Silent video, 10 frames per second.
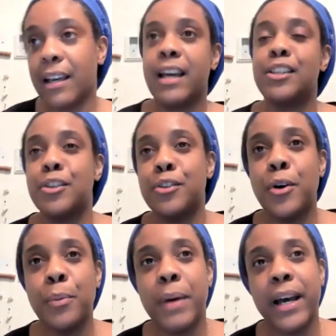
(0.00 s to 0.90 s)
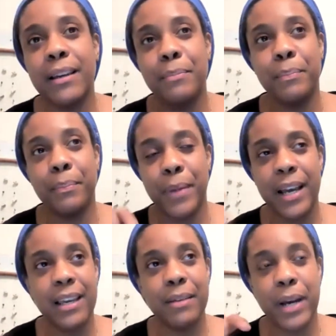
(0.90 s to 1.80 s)
as you know,
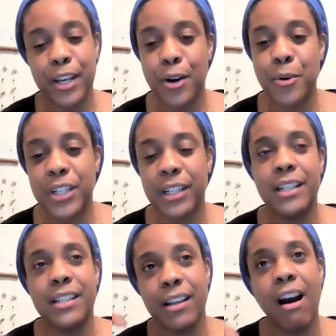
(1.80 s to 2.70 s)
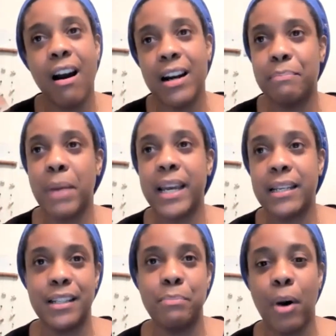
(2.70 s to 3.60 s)
my coaching is a heart,
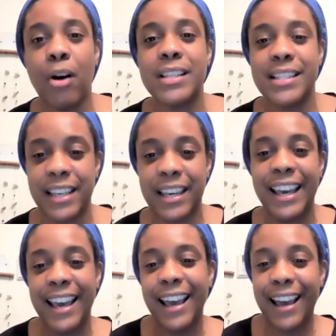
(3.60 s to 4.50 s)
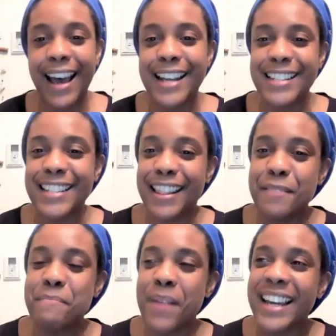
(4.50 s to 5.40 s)
mind, and moxie, and
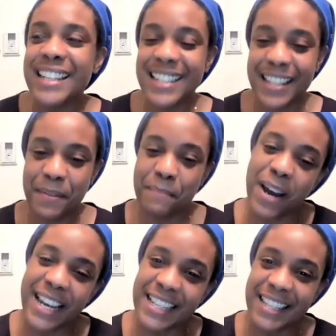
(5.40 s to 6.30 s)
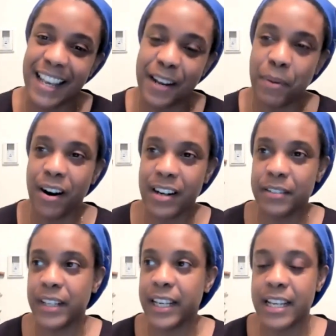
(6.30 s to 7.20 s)
the mindset part
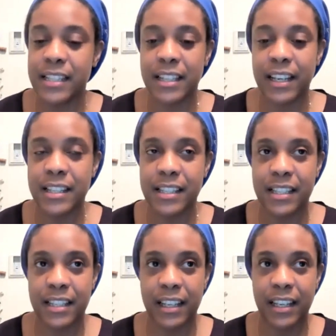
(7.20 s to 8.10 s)
of it is